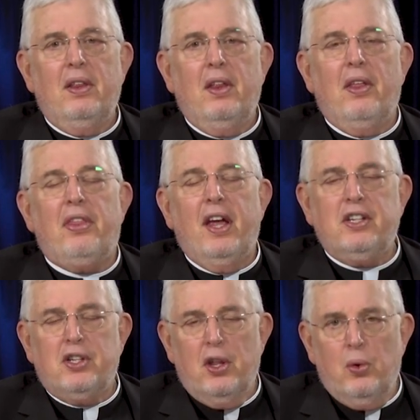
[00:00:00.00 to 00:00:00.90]
the
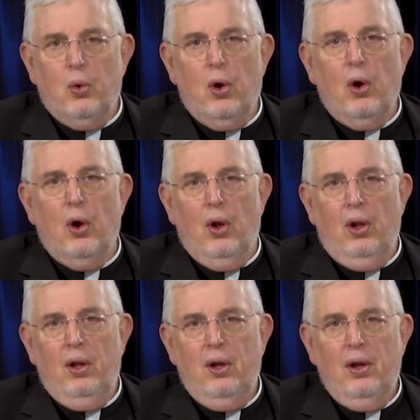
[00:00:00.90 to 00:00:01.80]
things of the
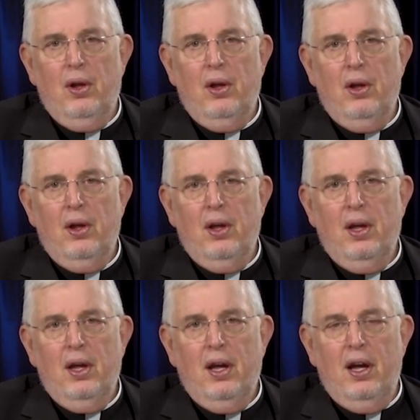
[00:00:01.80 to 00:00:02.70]
world
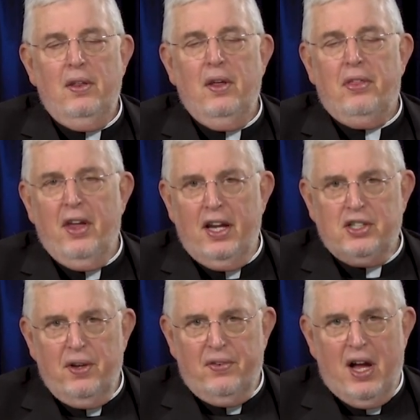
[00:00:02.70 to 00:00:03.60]
and the
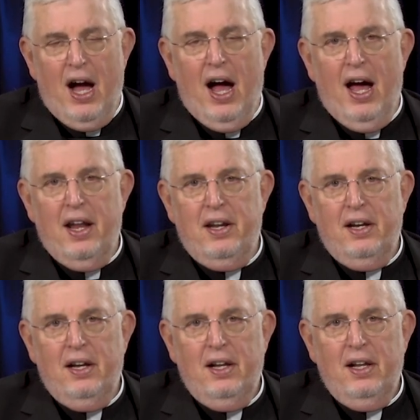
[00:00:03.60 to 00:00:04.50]
things of God
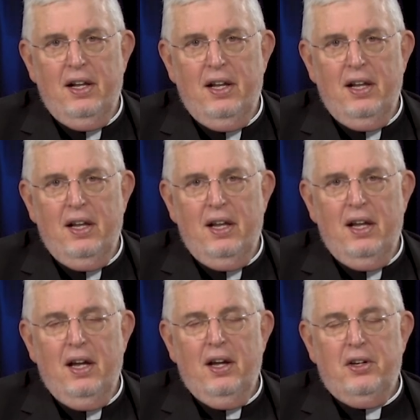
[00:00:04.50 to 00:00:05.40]

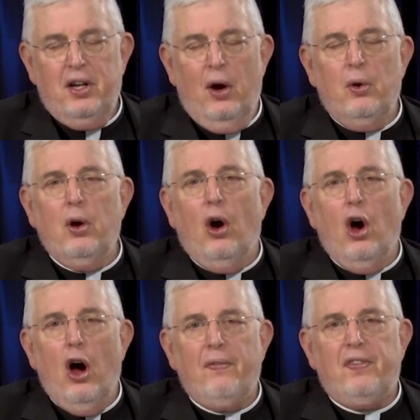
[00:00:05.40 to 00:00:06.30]
don't
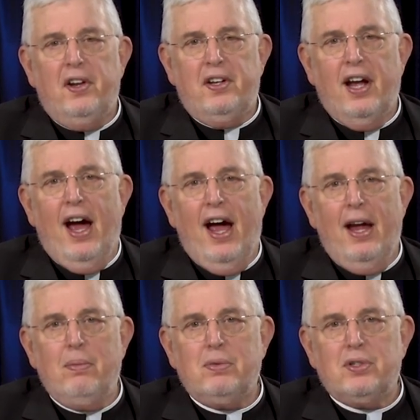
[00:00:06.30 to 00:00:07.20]

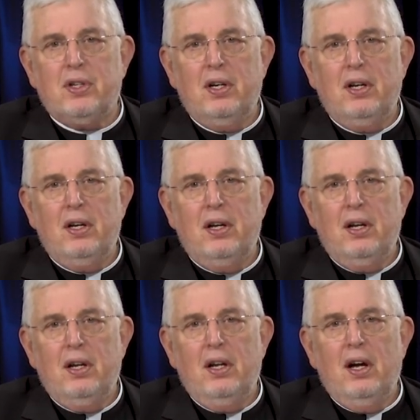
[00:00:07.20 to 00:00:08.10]
oftentimes
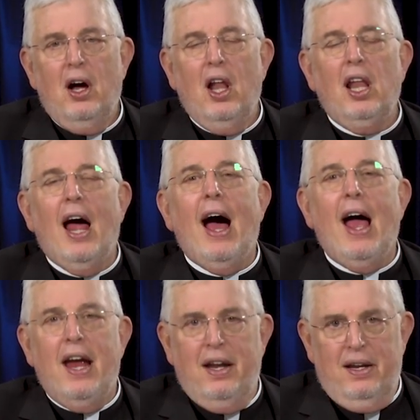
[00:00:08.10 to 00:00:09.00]

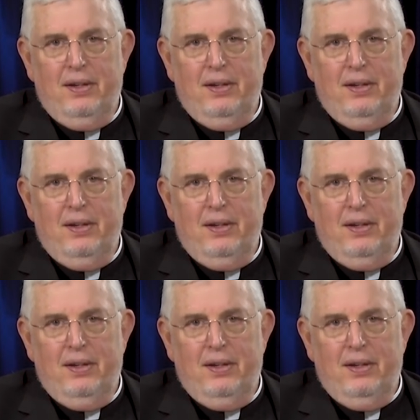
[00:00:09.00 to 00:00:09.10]
align.